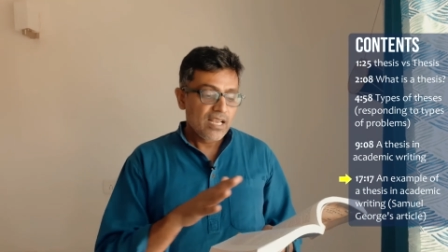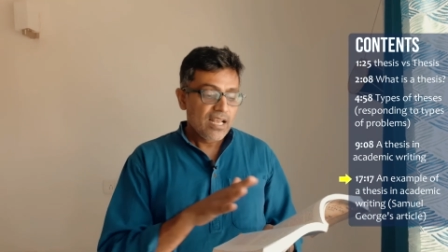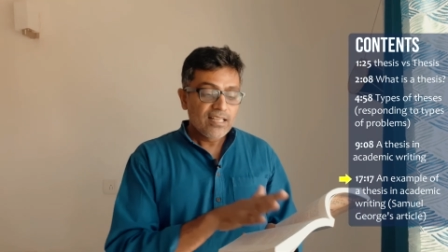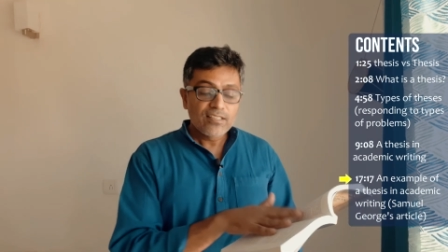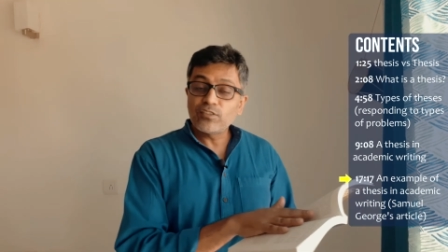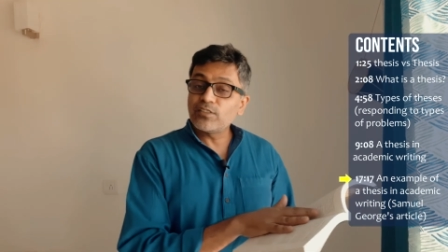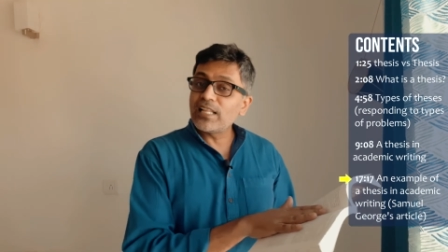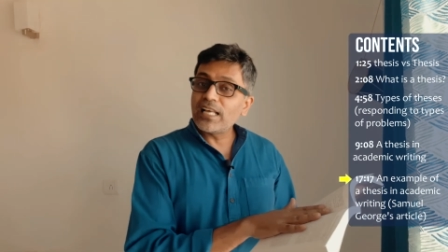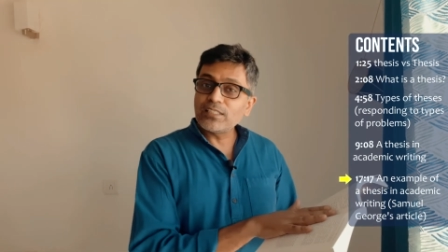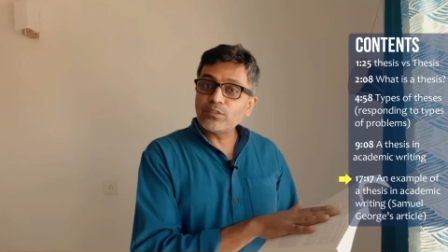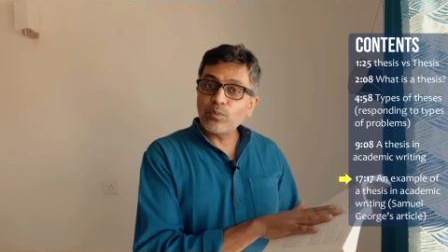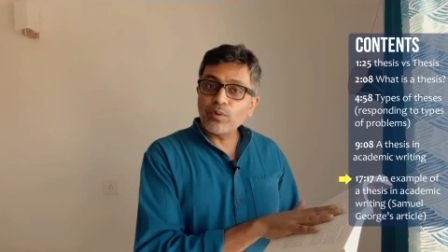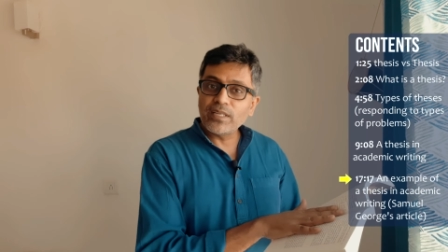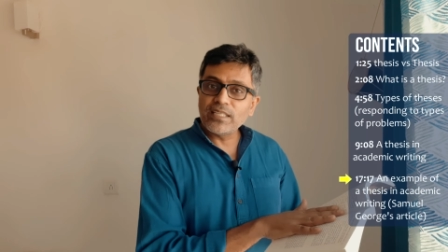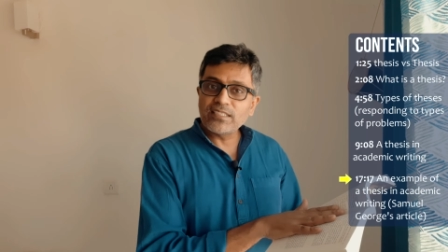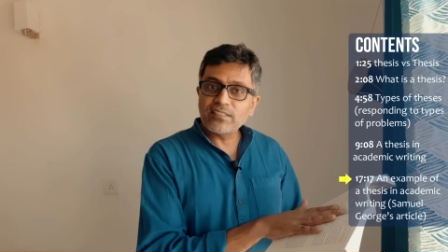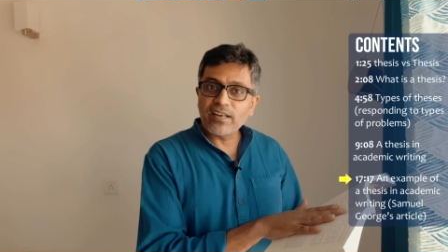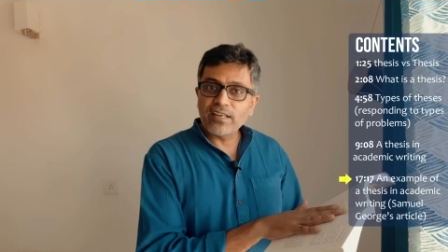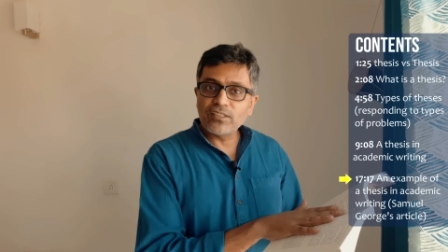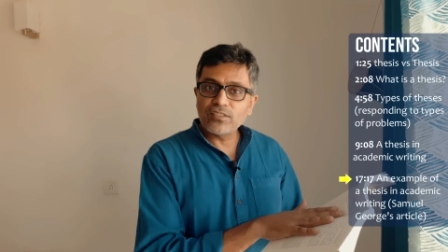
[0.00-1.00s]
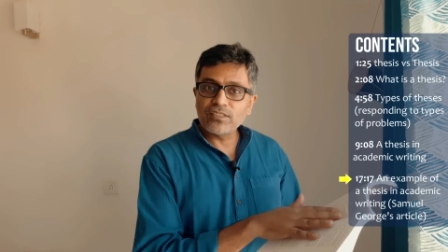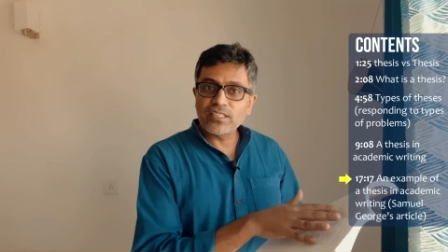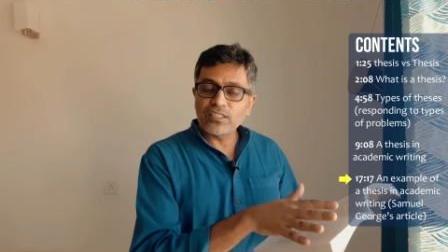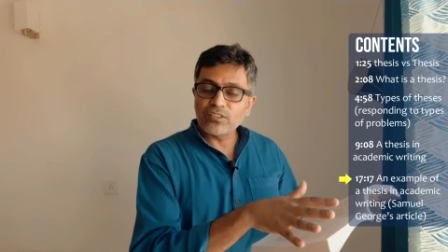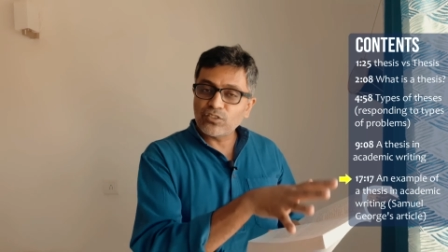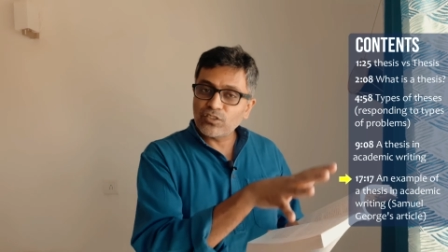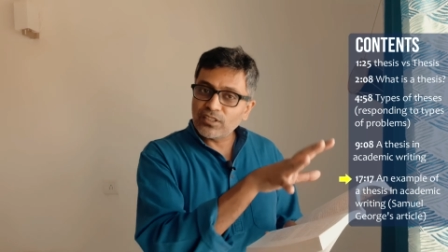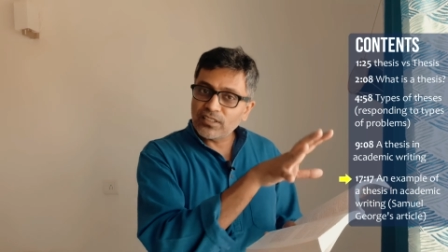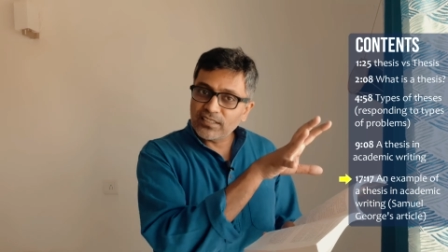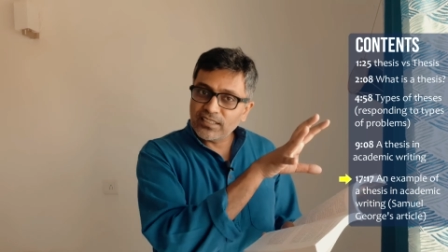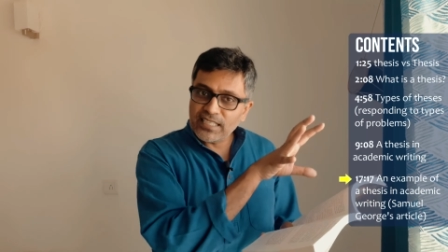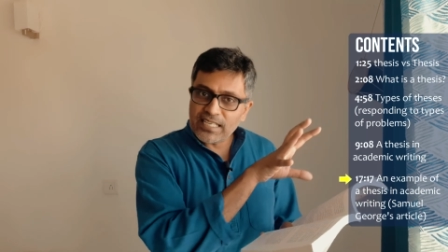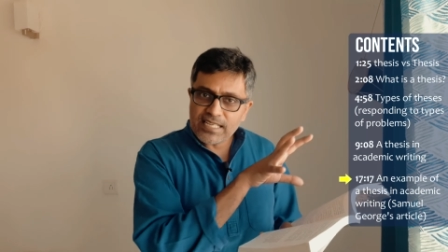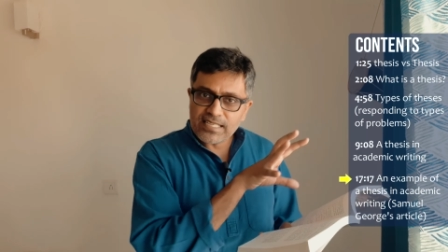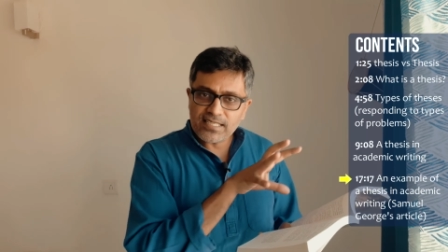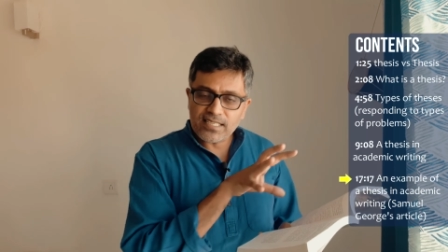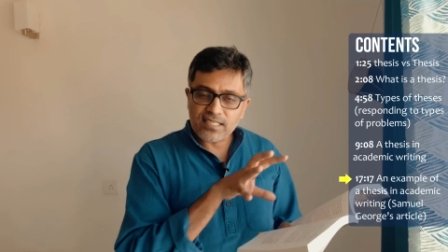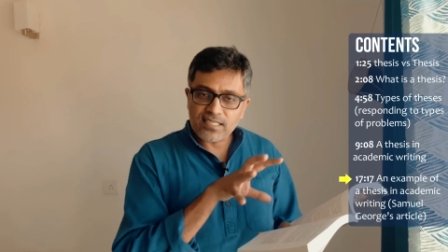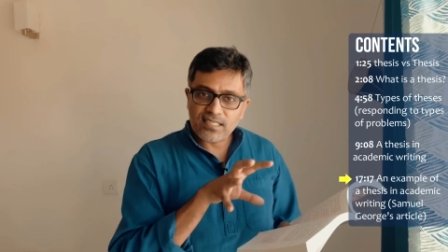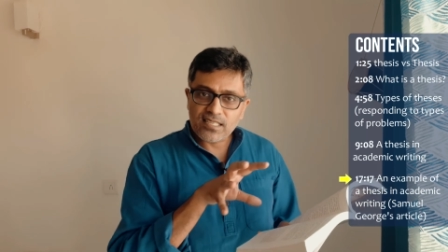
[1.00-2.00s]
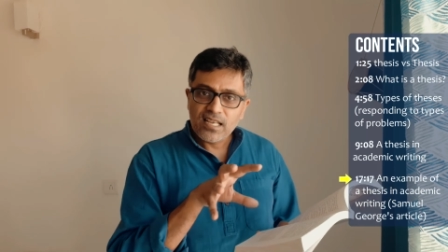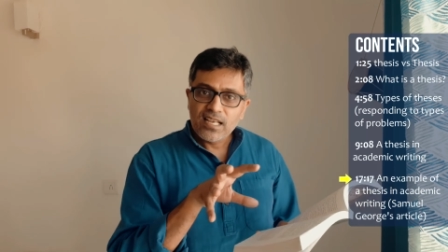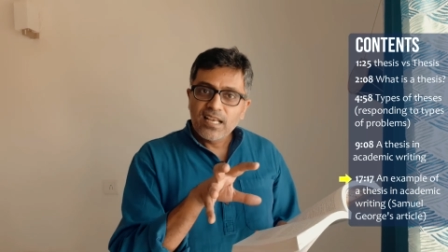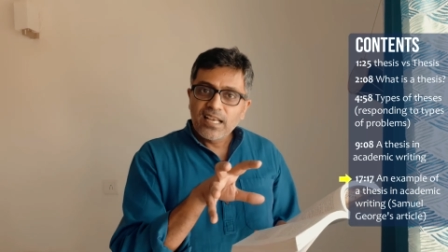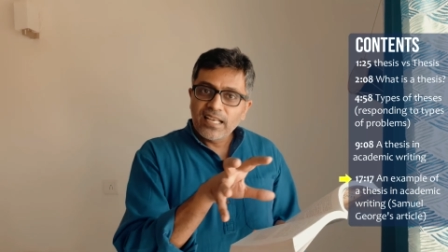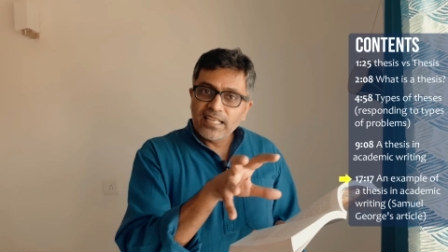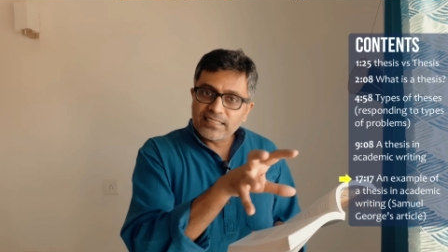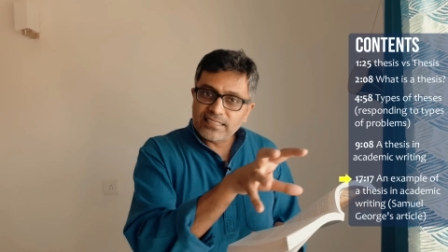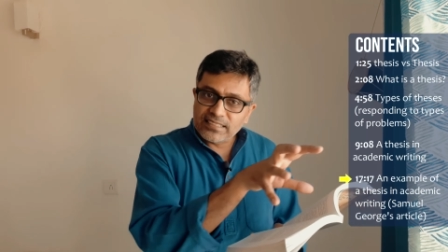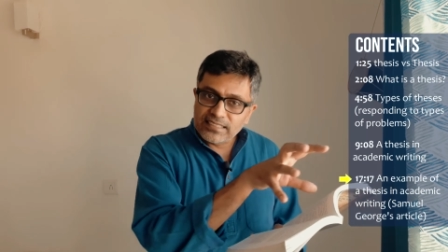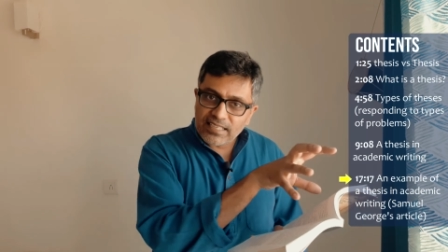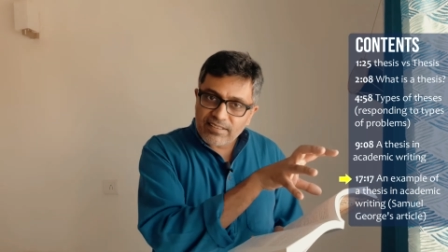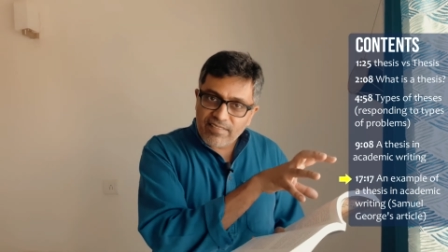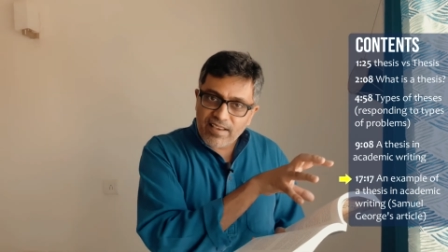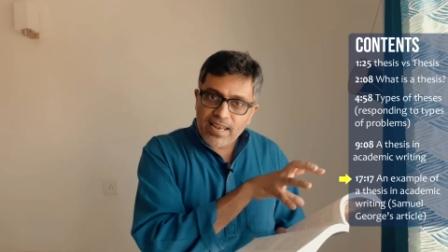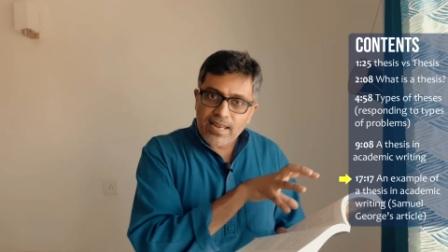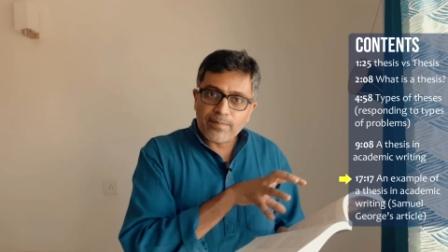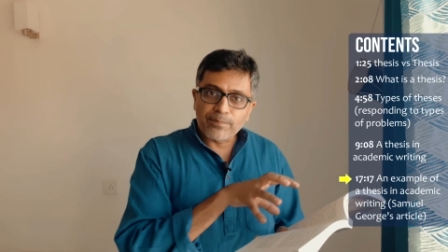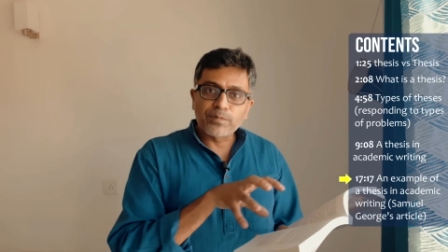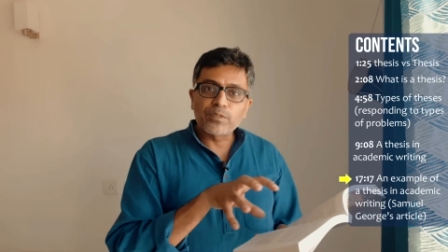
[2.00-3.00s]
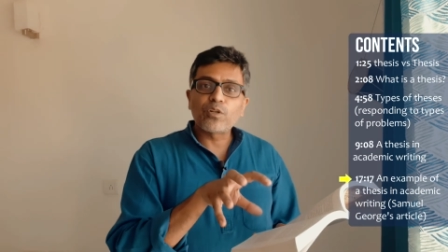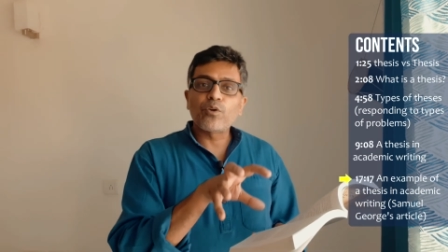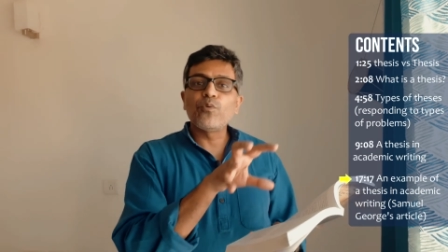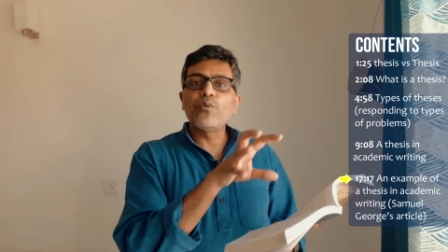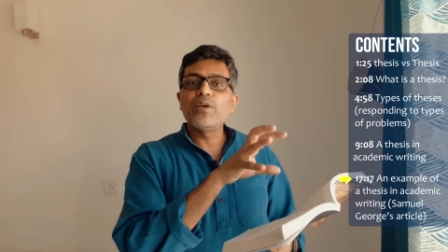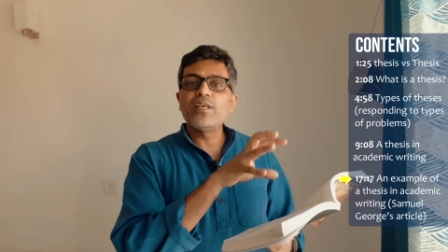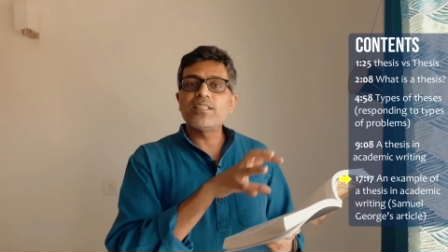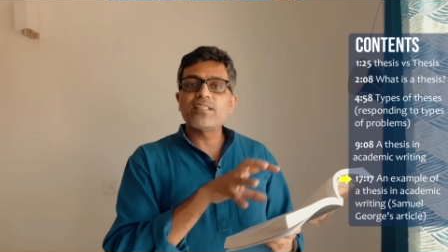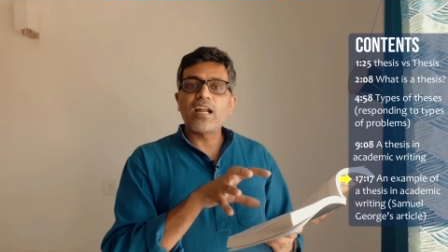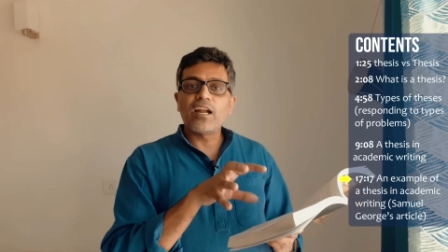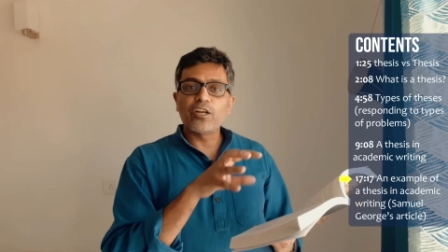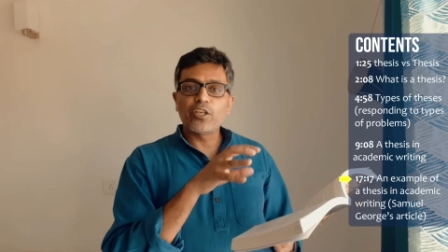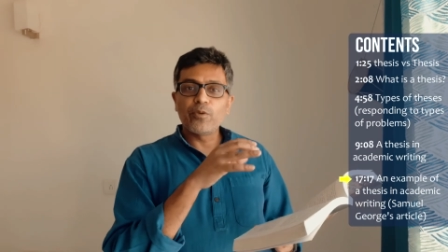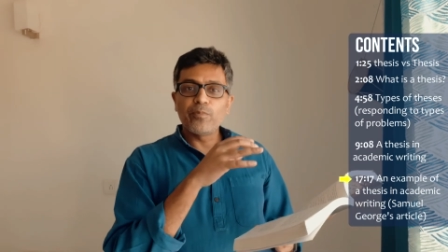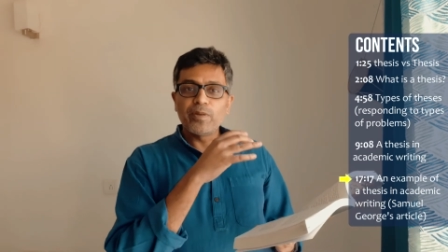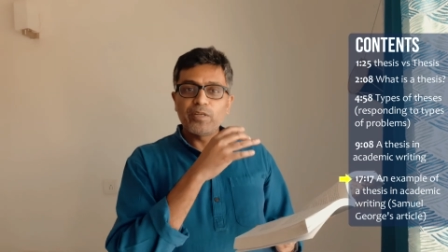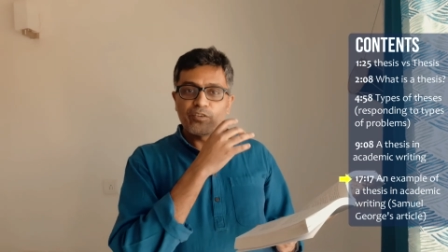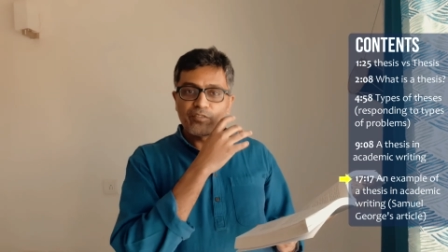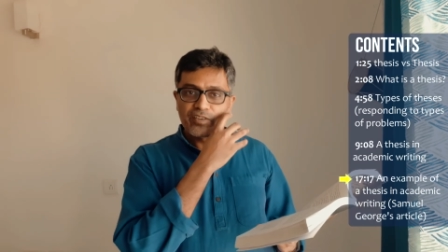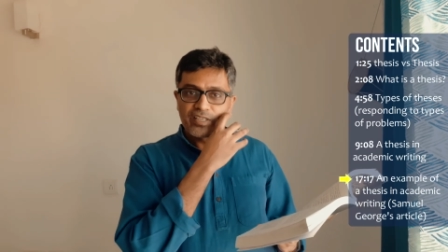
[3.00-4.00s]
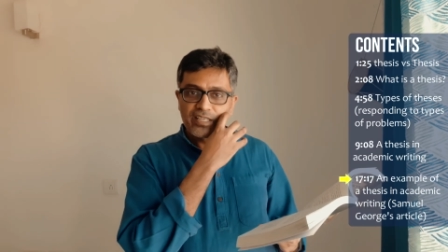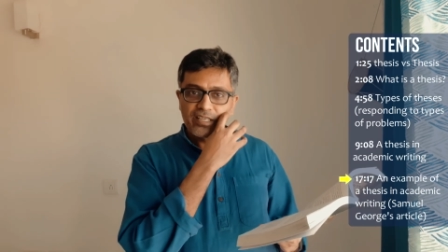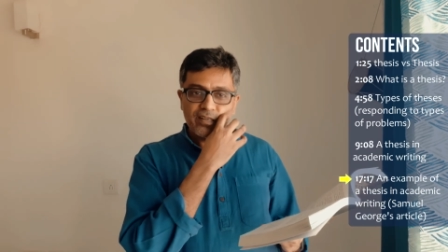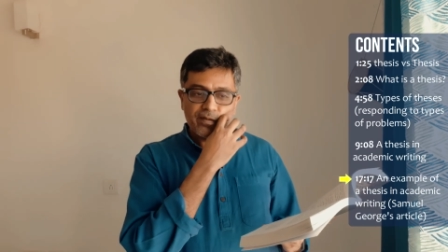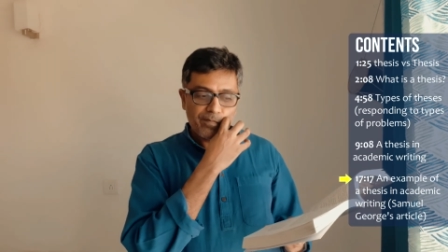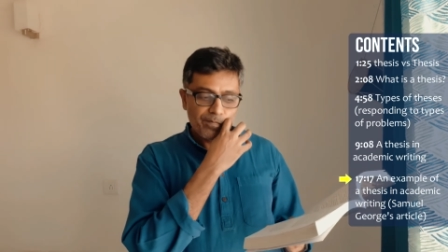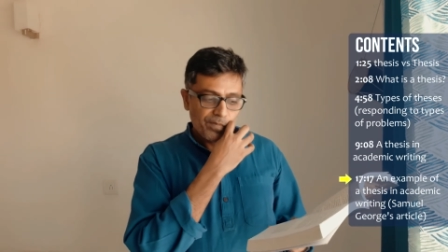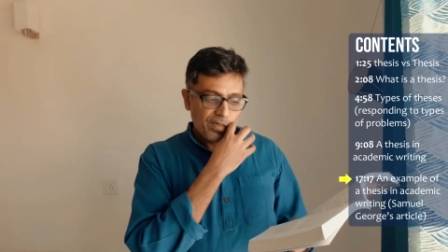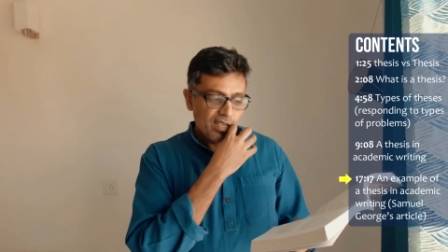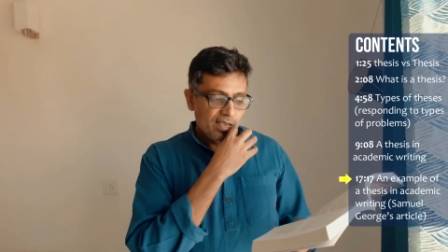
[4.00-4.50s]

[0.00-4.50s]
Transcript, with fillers: So that's what he's trying to say. So the thesis is developed through his argument over here.